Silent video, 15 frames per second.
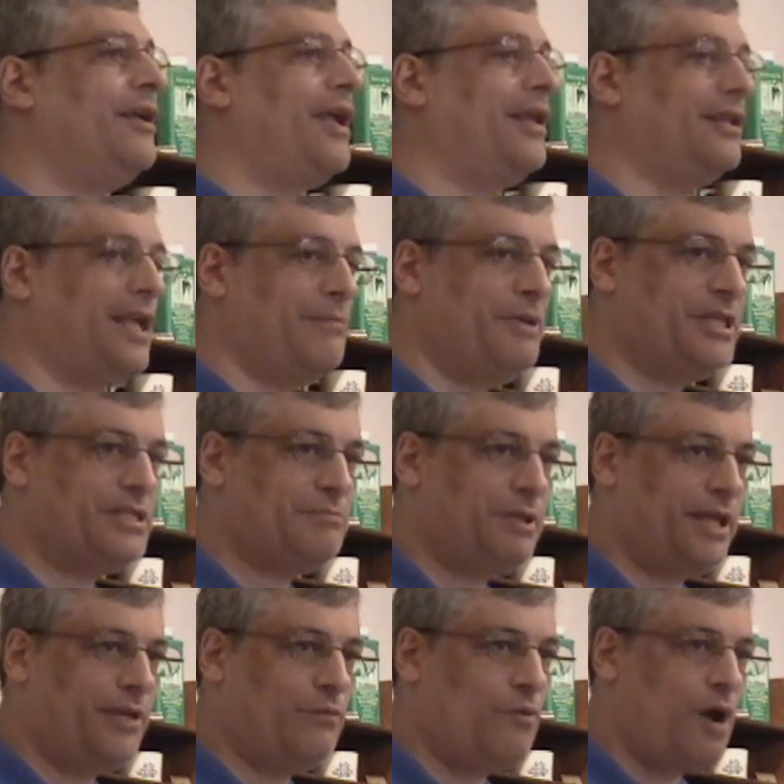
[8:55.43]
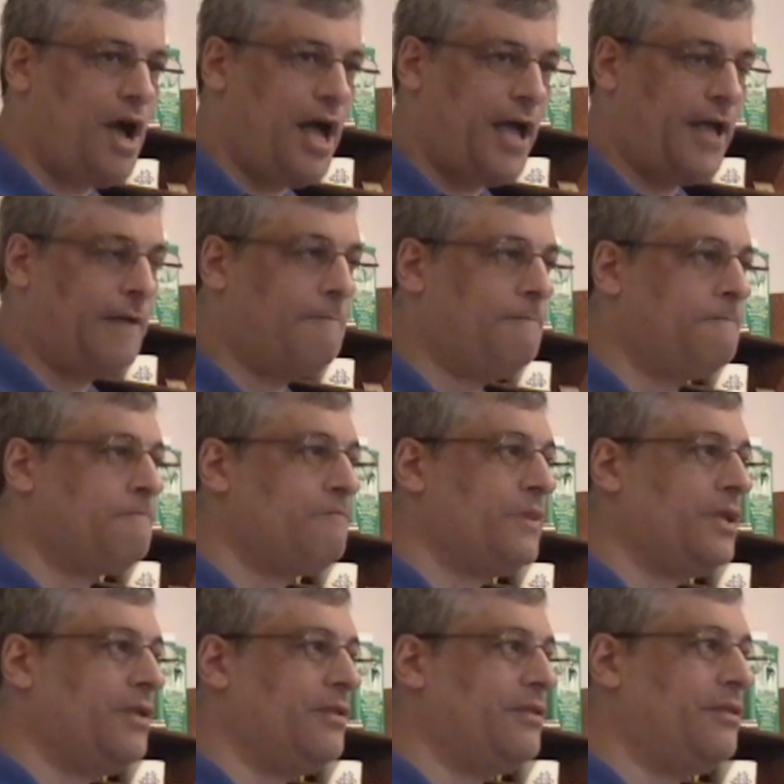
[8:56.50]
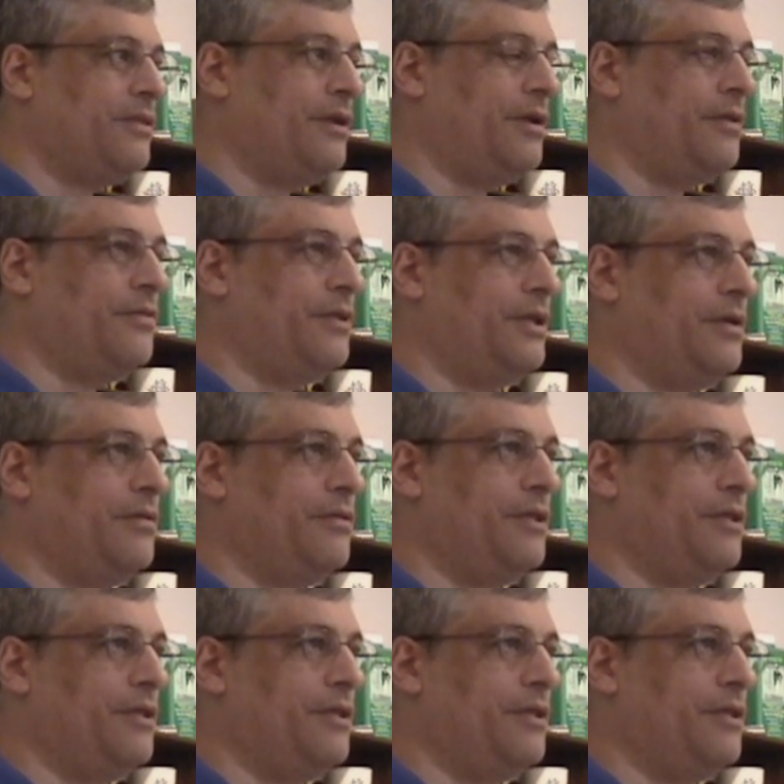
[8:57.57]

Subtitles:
And let me explain why. The